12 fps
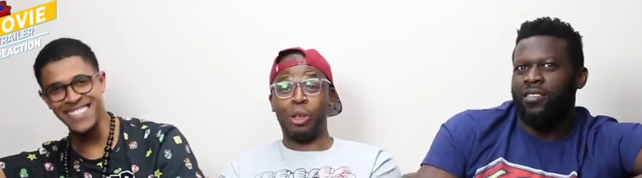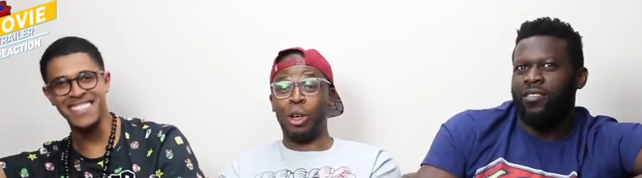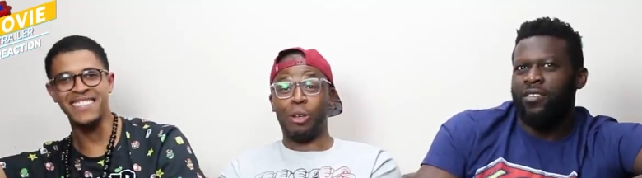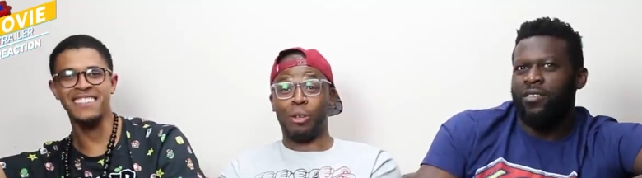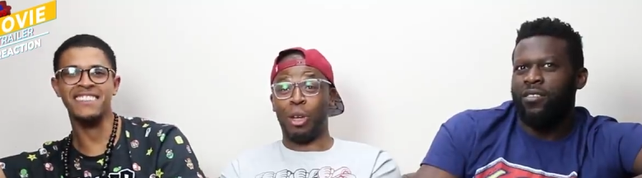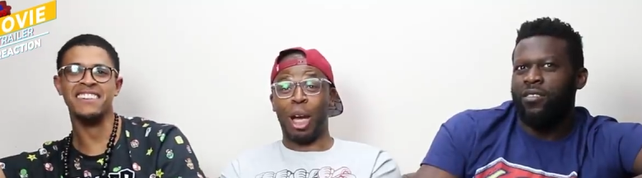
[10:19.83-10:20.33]
Speaker 1: me
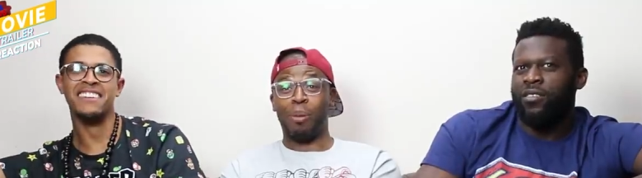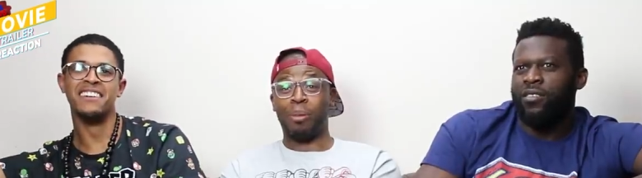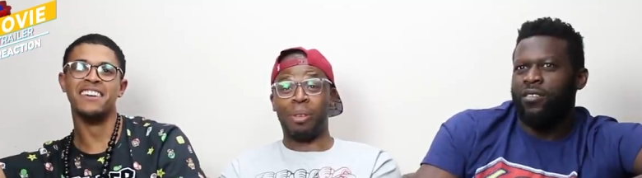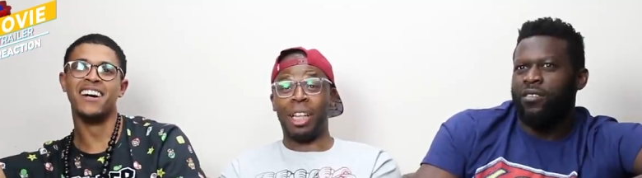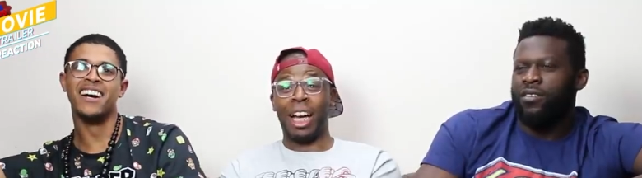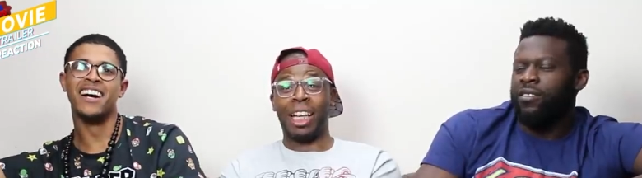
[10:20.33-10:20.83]
off, fam.
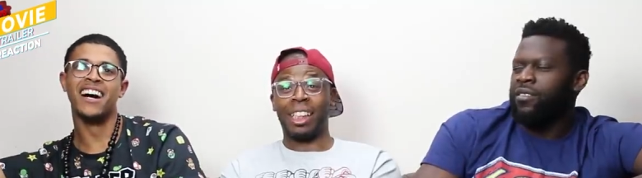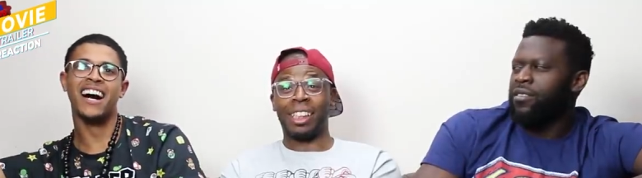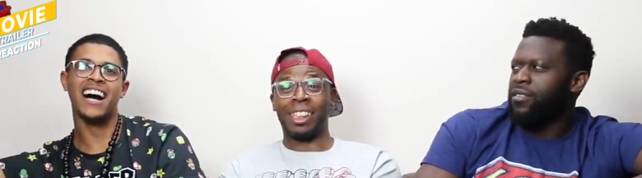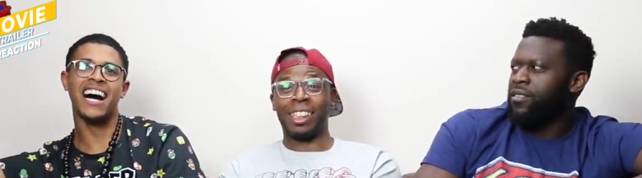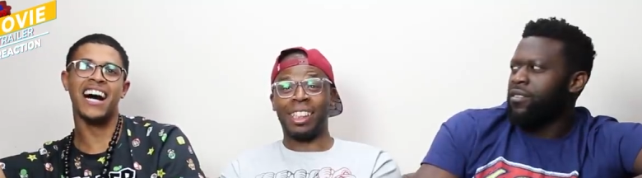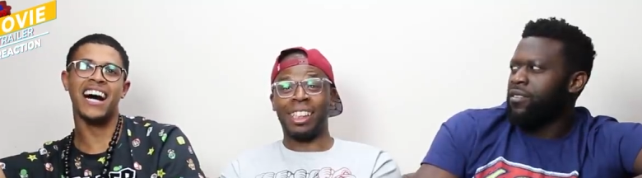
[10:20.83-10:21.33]
Like.
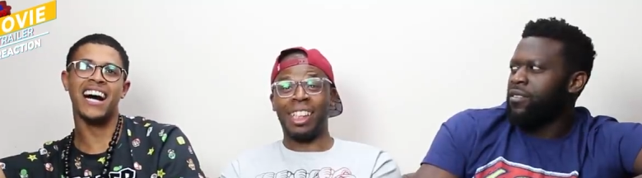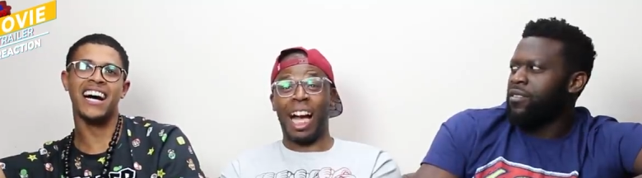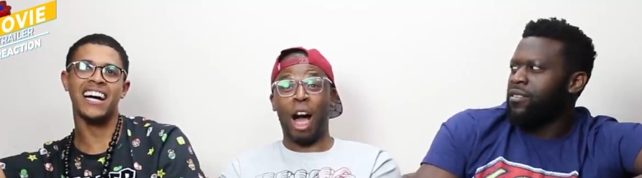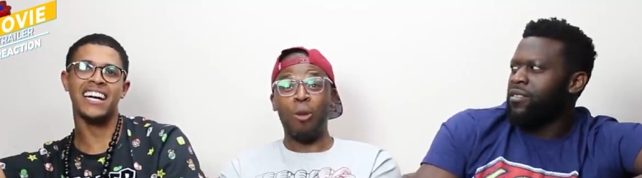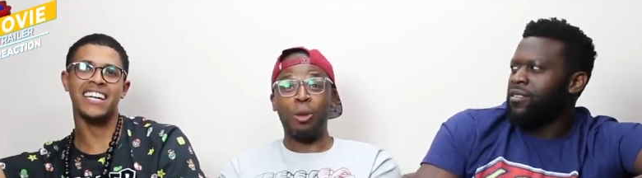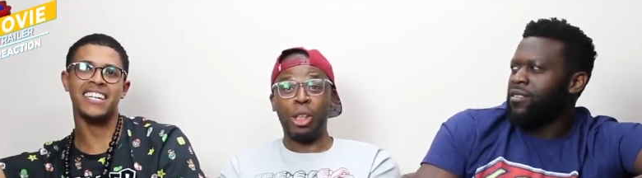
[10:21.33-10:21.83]

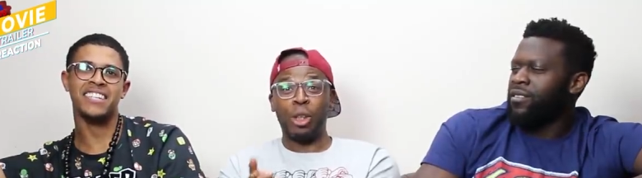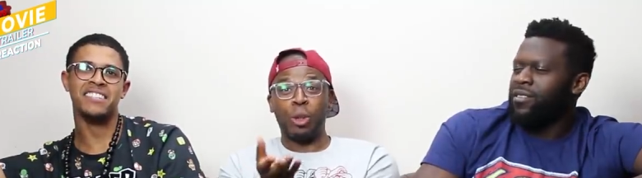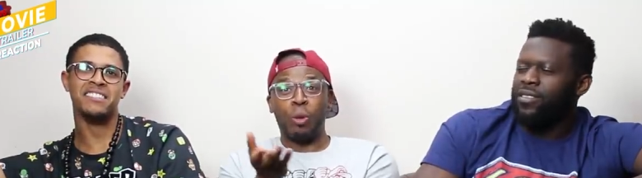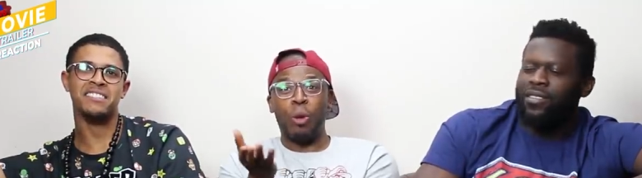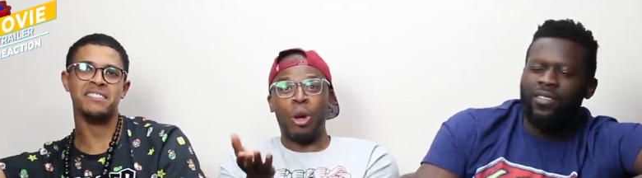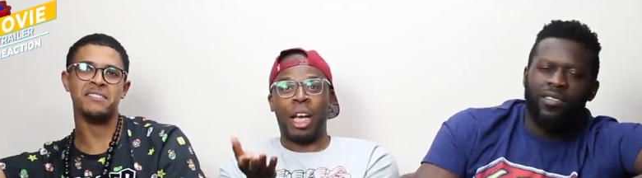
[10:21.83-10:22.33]
I wouldn't have
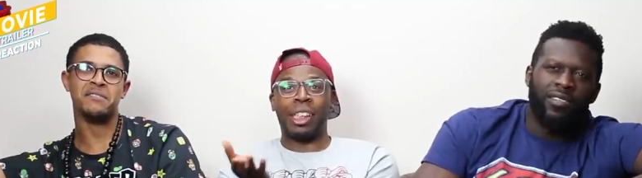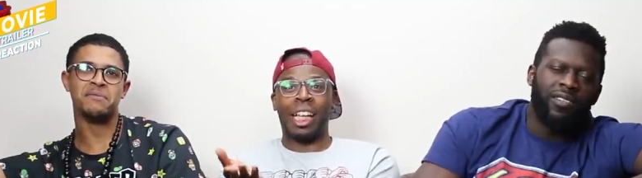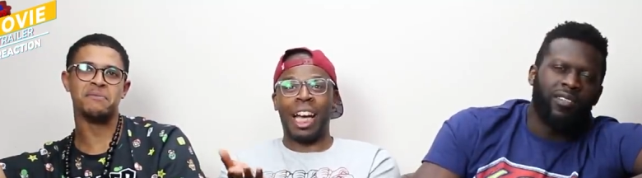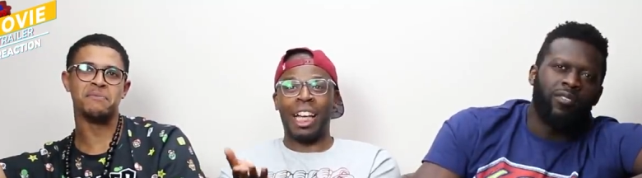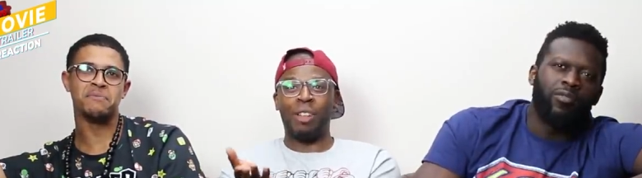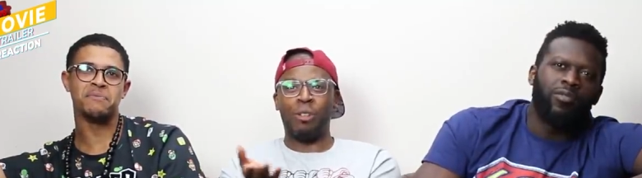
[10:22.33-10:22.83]
swore like
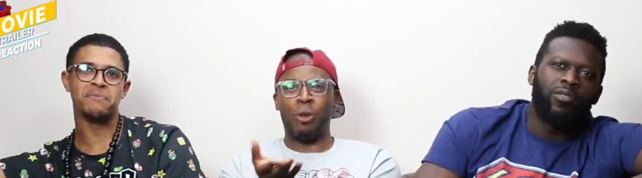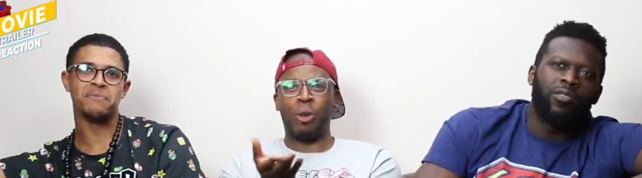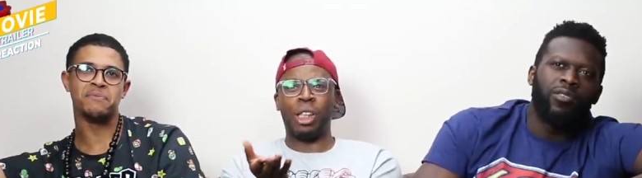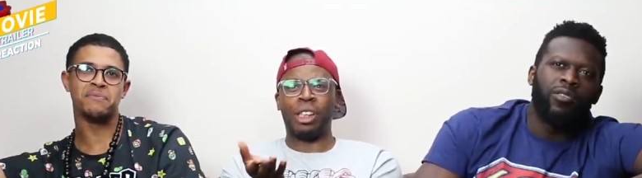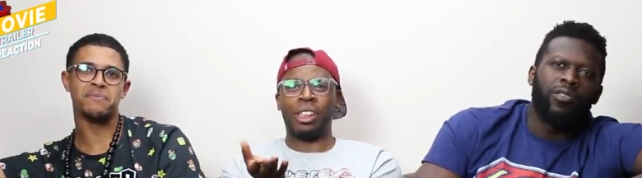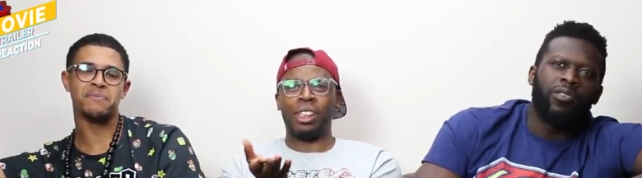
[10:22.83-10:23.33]
that if it
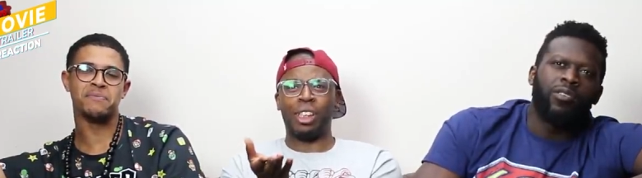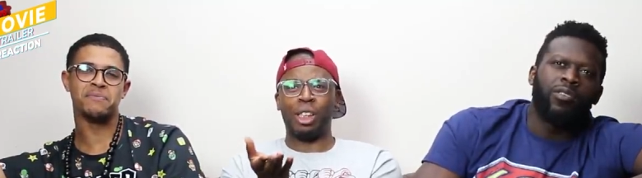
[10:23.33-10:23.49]
wouldn't